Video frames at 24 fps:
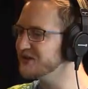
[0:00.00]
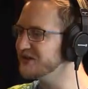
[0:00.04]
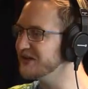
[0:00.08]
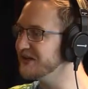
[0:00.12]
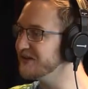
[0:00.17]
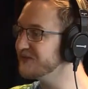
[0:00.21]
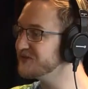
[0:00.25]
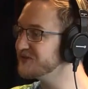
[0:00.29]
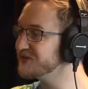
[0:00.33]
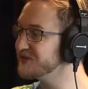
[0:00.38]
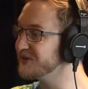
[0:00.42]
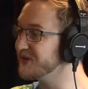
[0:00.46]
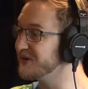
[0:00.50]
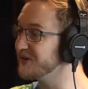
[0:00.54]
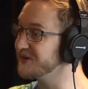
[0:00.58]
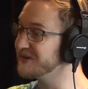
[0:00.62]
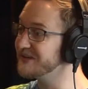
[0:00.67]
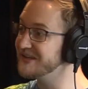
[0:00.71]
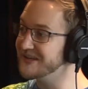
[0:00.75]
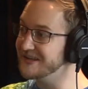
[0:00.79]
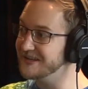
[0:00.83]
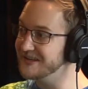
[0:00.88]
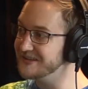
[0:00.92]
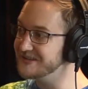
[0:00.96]
gifts their
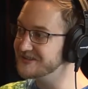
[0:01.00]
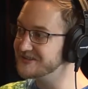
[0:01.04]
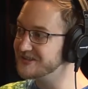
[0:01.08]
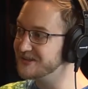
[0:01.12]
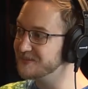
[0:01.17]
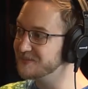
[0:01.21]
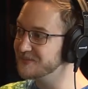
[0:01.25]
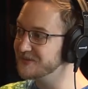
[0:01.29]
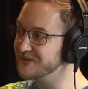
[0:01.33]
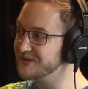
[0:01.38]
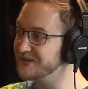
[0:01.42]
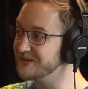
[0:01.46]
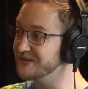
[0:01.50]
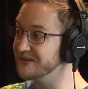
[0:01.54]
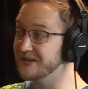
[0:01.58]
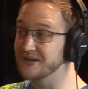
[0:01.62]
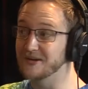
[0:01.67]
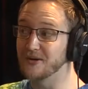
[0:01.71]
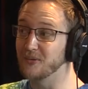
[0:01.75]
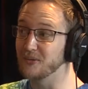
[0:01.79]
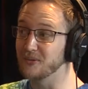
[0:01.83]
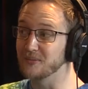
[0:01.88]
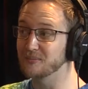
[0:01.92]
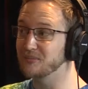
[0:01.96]
kid something and they
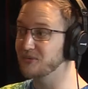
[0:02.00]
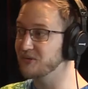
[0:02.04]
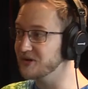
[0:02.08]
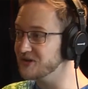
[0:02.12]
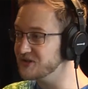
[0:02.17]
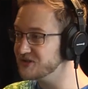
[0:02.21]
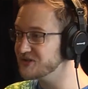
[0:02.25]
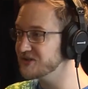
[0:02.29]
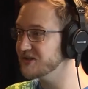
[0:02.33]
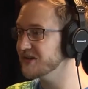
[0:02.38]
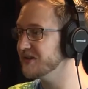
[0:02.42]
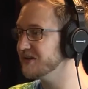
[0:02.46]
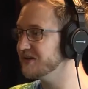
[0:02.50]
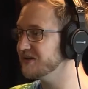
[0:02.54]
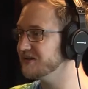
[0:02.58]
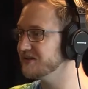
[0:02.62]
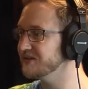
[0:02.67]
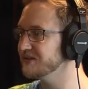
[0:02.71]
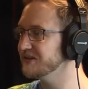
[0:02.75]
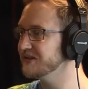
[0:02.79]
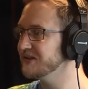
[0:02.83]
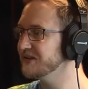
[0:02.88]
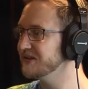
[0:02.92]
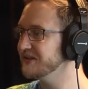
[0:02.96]
don't appreciate it.
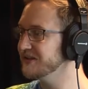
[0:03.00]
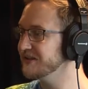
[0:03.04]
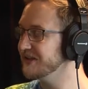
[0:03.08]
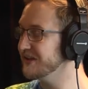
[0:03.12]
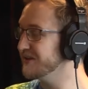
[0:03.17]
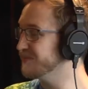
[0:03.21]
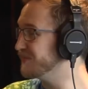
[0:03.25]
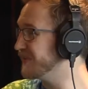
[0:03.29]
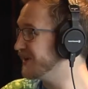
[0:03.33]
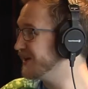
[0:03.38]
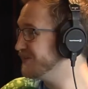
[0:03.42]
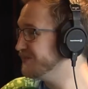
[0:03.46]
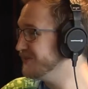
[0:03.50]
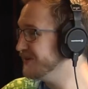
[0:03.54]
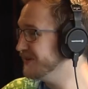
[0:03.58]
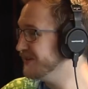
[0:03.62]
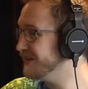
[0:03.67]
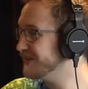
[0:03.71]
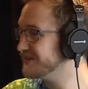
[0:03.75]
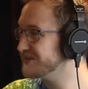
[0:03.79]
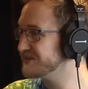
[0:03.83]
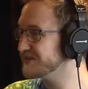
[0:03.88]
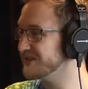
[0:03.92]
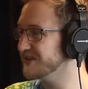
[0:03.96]
It may be
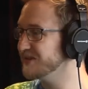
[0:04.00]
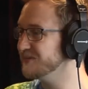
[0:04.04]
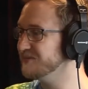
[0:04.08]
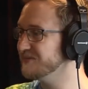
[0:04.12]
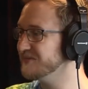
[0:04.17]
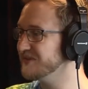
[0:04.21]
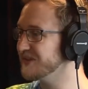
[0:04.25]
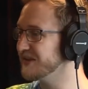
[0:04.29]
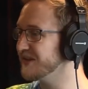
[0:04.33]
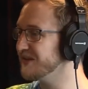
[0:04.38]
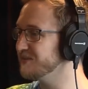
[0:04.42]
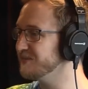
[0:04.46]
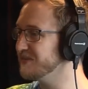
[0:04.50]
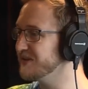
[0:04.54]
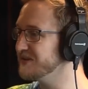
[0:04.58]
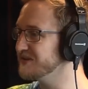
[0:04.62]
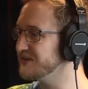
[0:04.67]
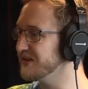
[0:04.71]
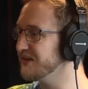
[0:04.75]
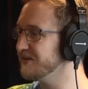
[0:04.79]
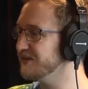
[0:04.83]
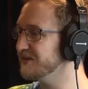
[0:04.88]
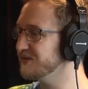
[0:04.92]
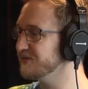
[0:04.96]
that same kind of
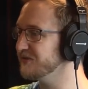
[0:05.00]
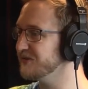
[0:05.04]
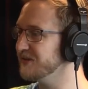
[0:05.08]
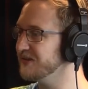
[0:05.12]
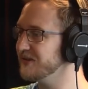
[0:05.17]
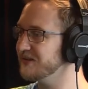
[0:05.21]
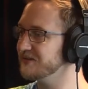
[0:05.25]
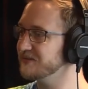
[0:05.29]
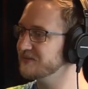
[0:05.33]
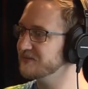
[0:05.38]
mentality. I mean, it's a lot